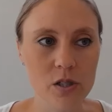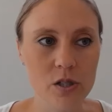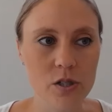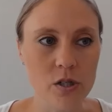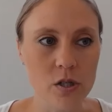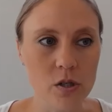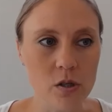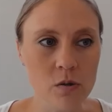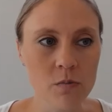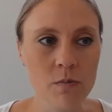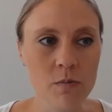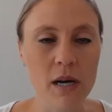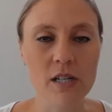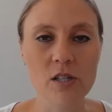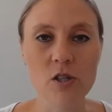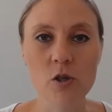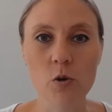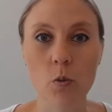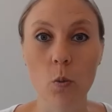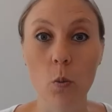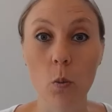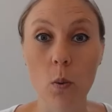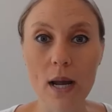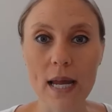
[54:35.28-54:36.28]
too much
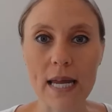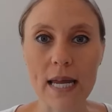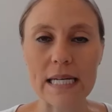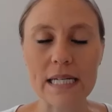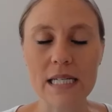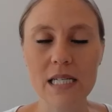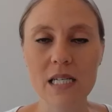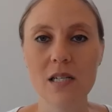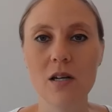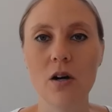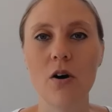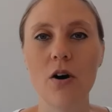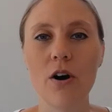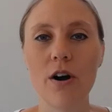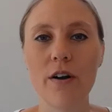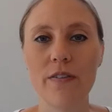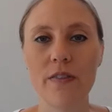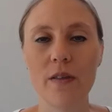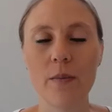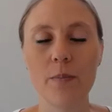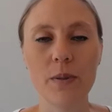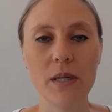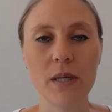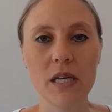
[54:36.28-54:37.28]
weight on
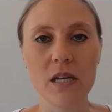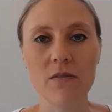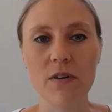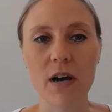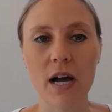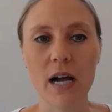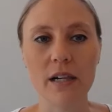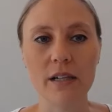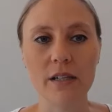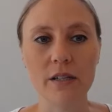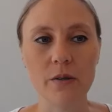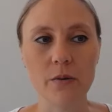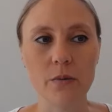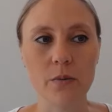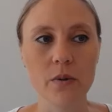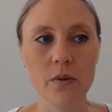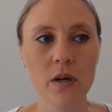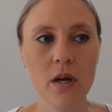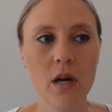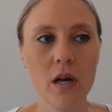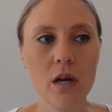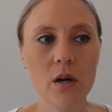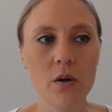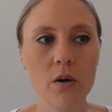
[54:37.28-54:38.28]
the p-value,
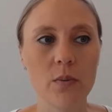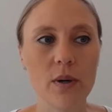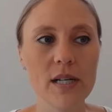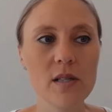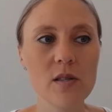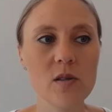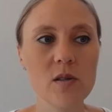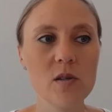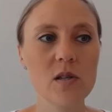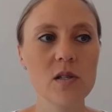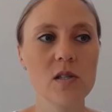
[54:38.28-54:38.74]
right?